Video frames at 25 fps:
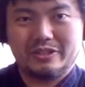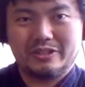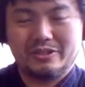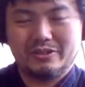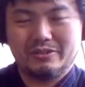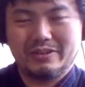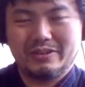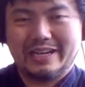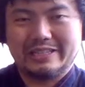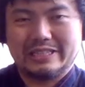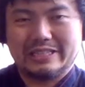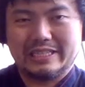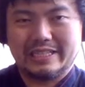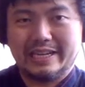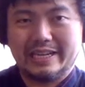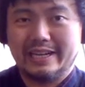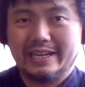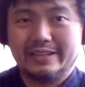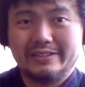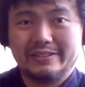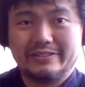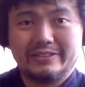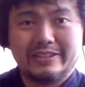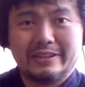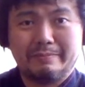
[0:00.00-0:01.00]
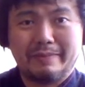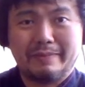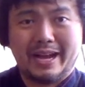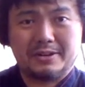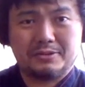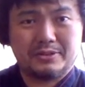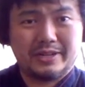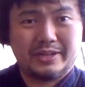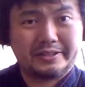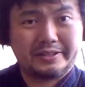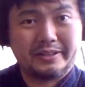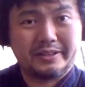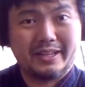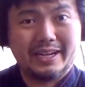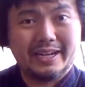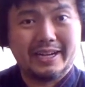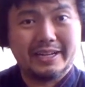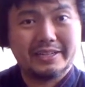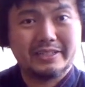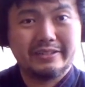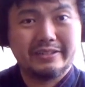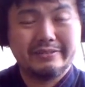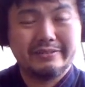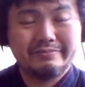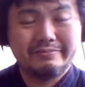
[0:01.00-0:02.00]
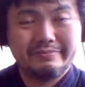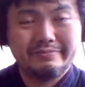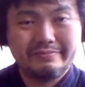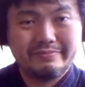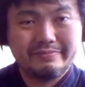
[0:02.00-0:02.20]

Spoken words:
too. I'd say they backtrack a lot.